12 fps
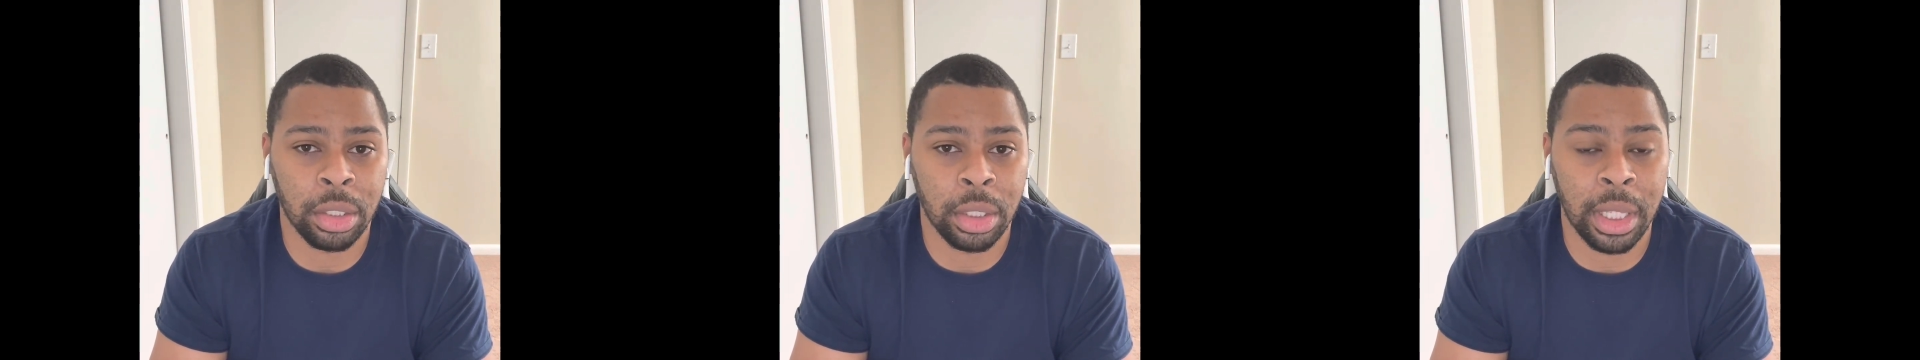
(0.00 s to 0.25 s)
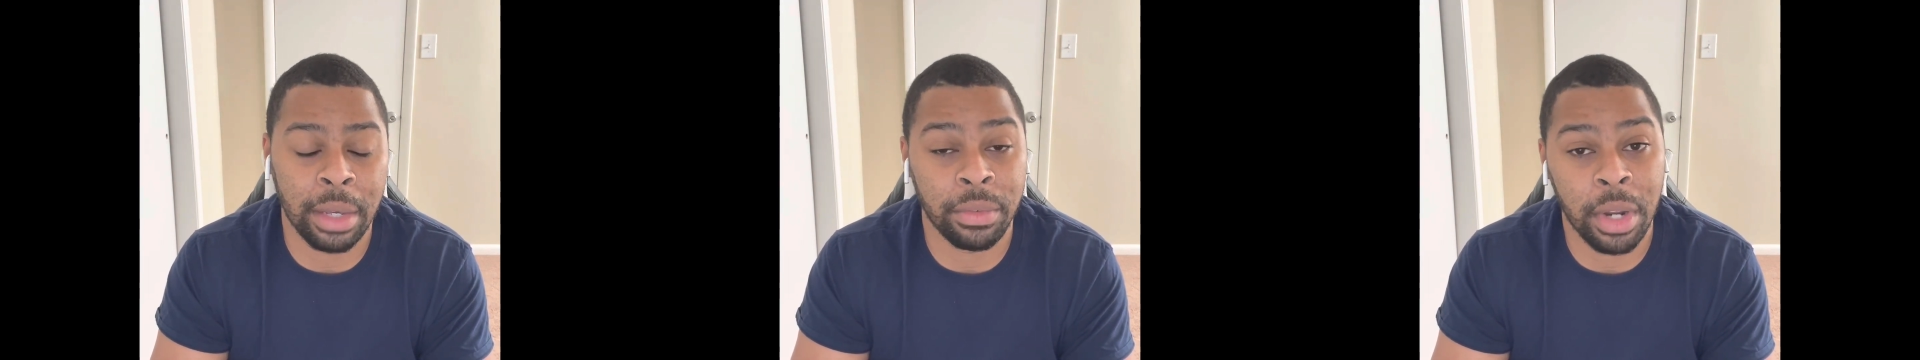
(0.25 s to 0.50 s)

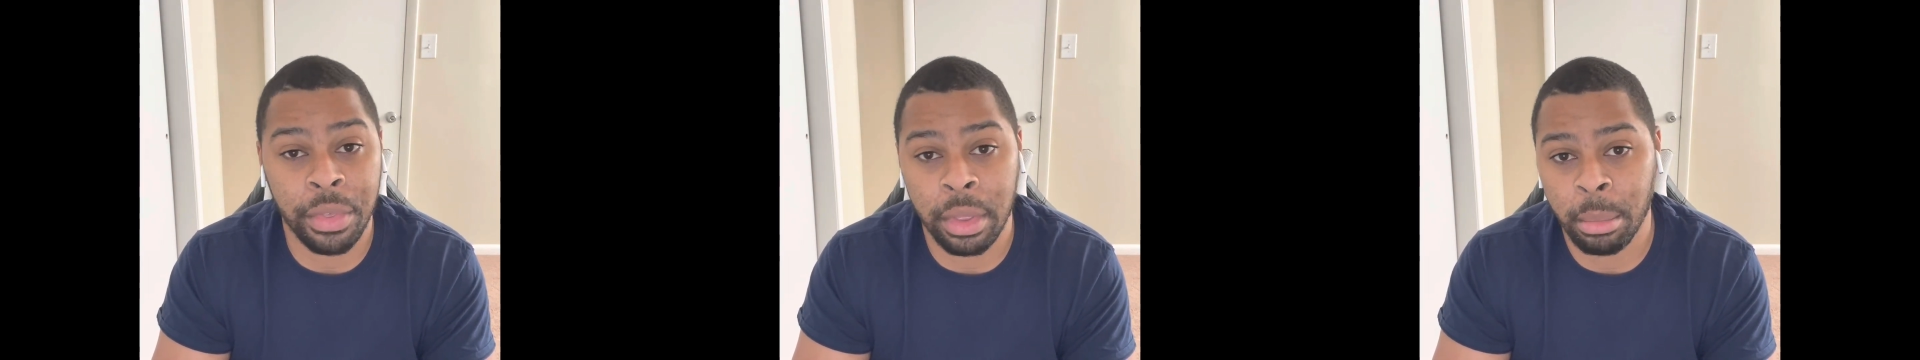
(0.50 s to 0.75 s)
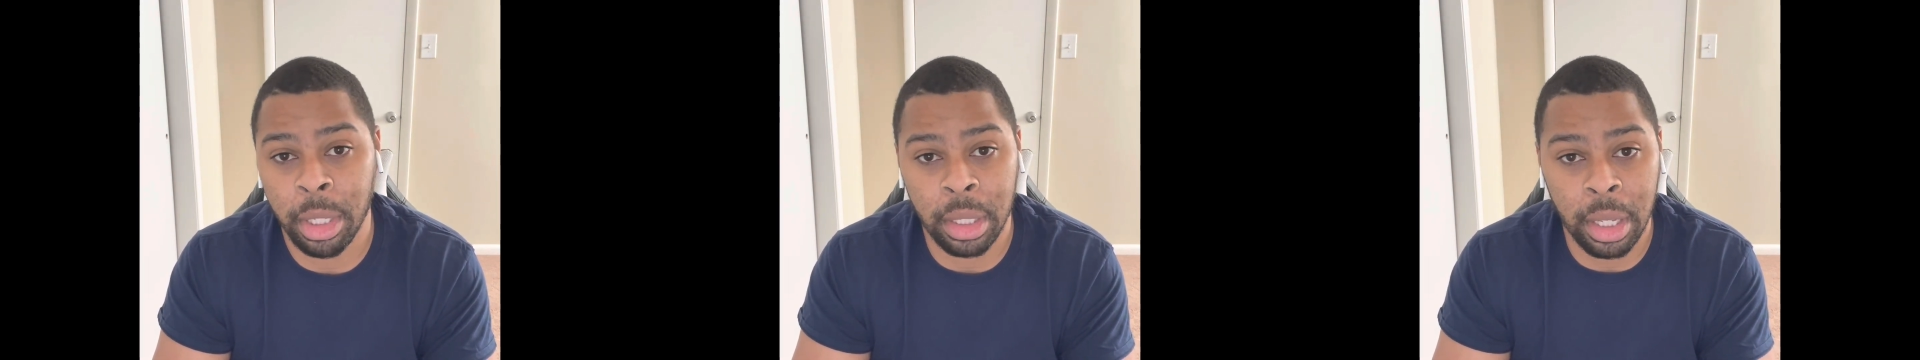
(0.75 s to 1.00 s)
give nothing
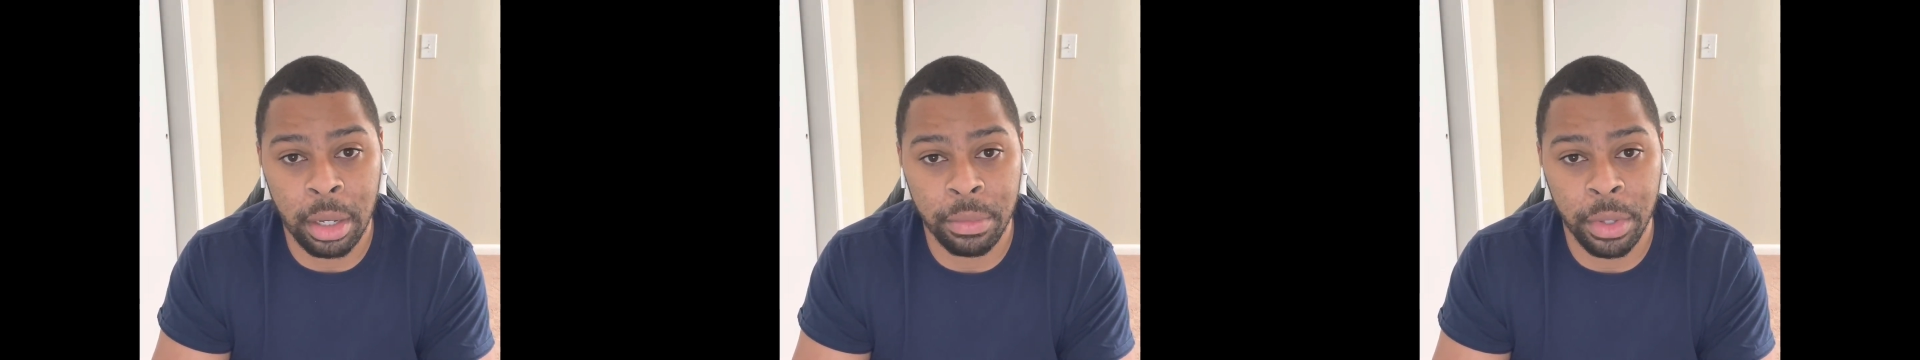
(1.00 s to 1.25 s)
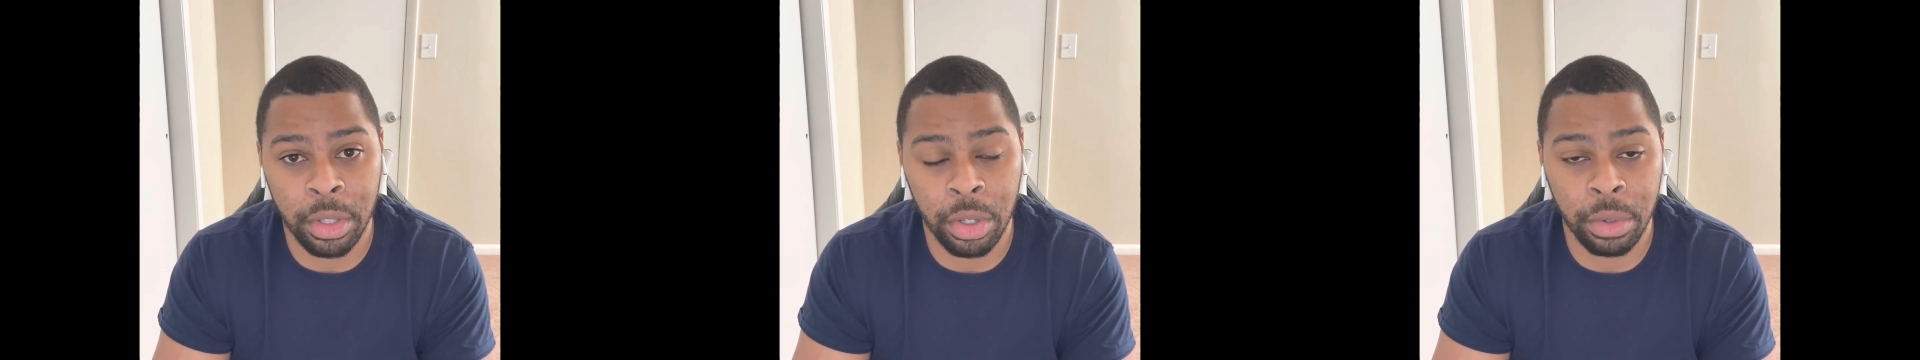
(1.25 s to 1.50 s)
but love
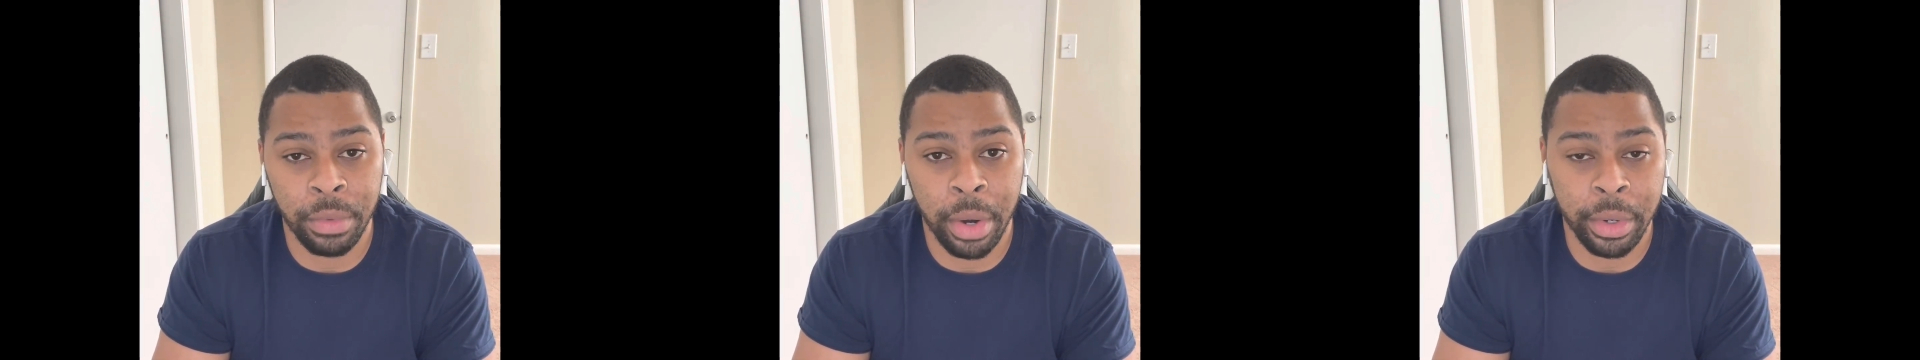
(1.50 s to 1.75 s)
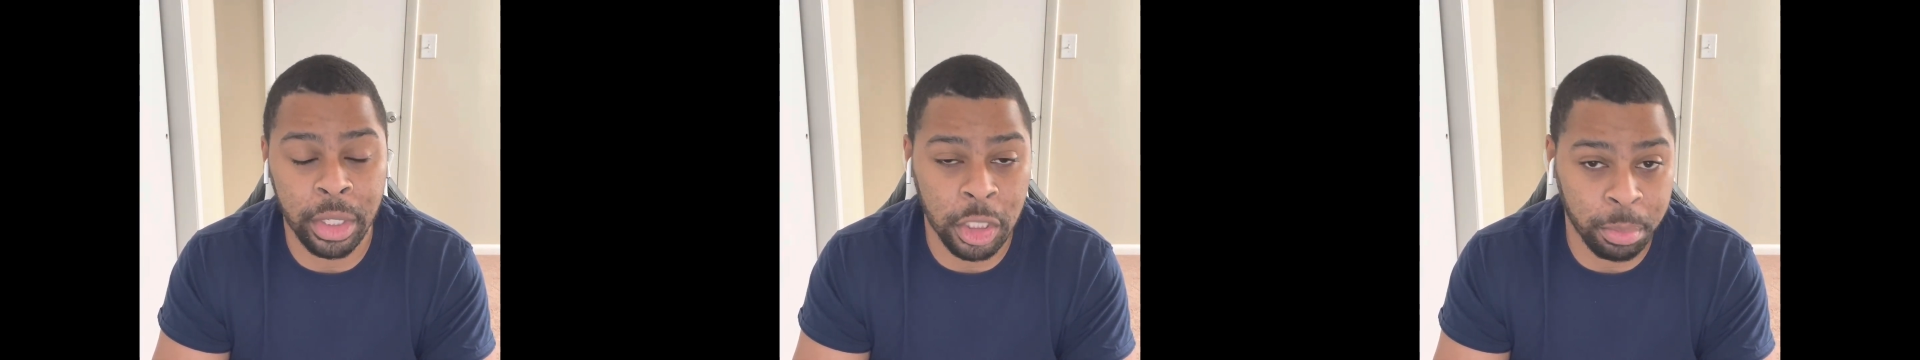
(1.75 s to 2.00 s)
and you're
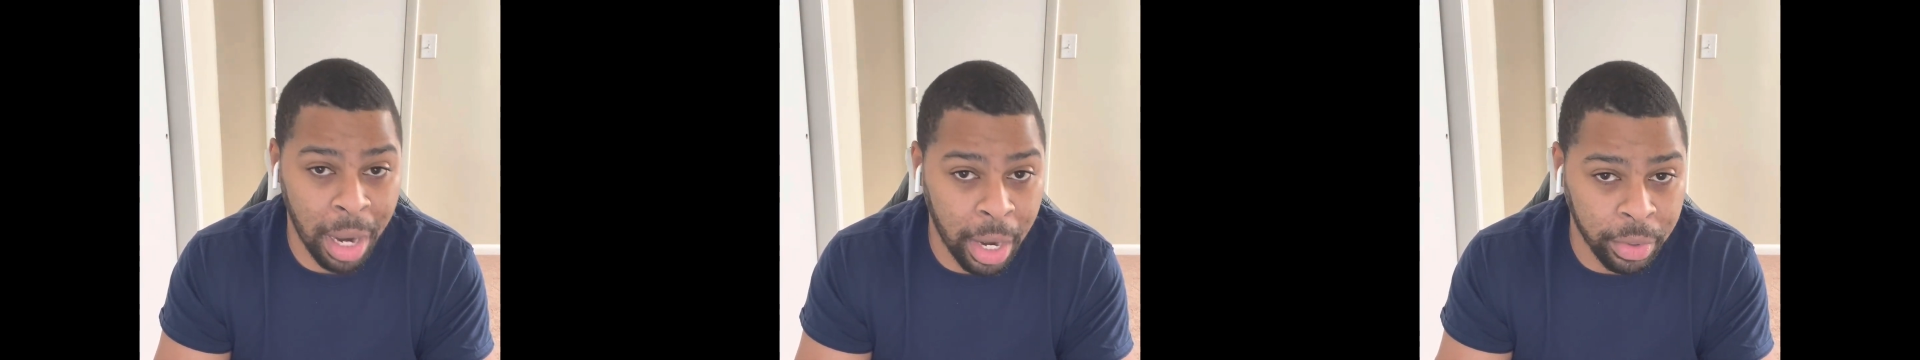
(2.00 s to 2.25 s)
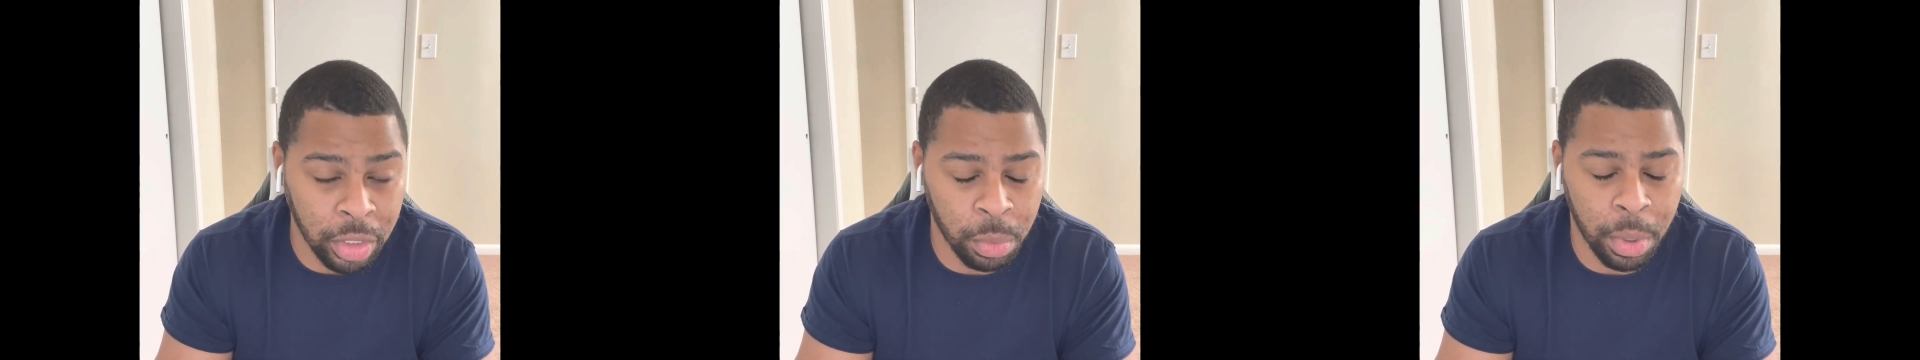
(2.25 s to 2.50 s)
very
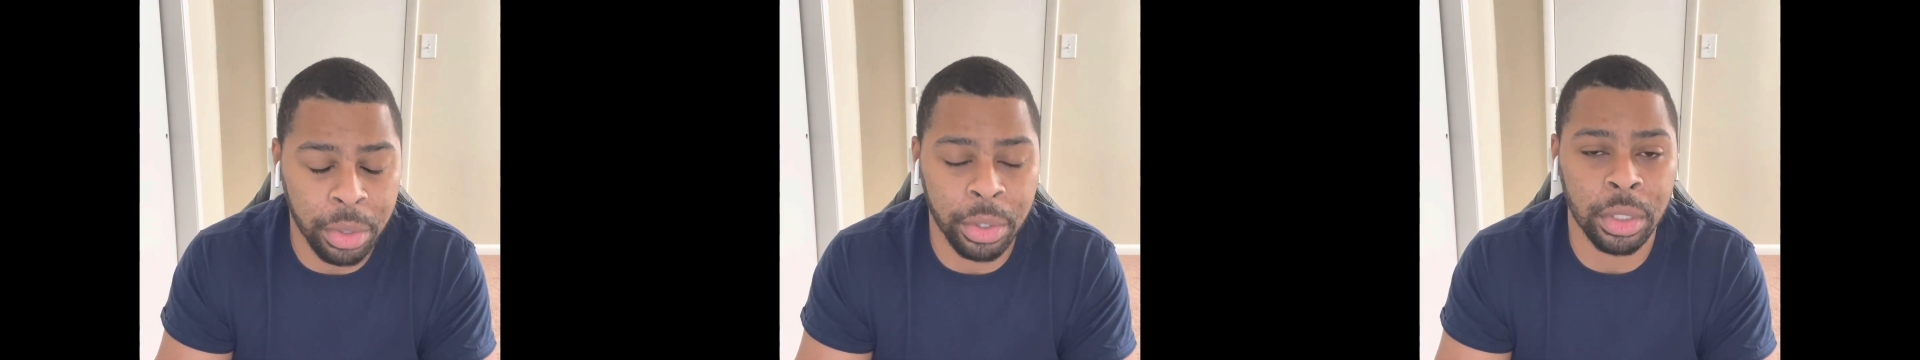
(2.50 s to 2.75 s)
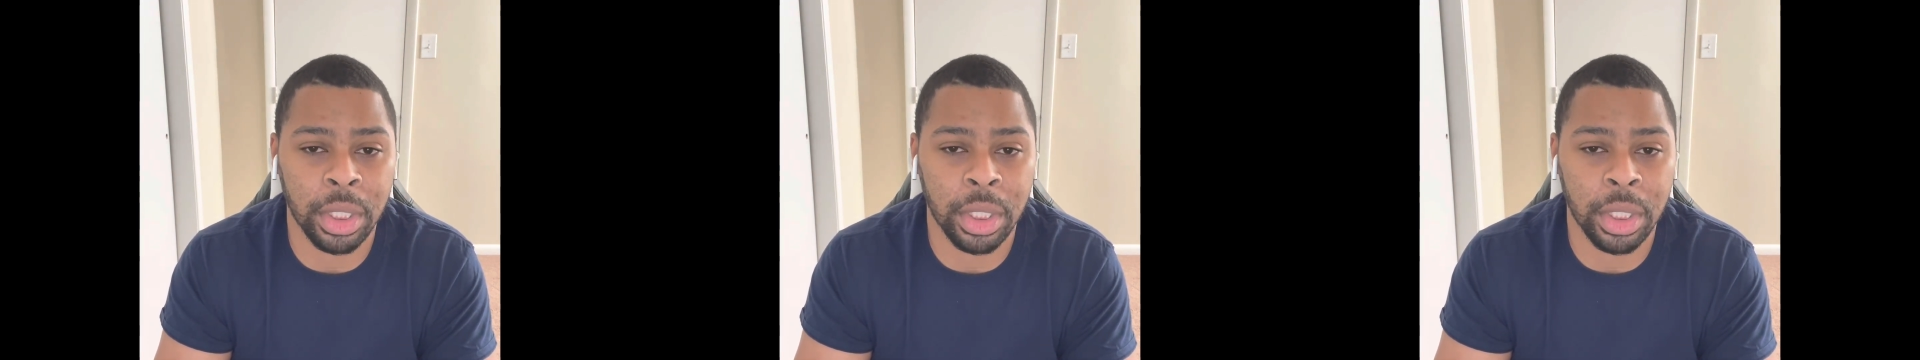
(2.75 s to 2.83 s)
inspiring to others,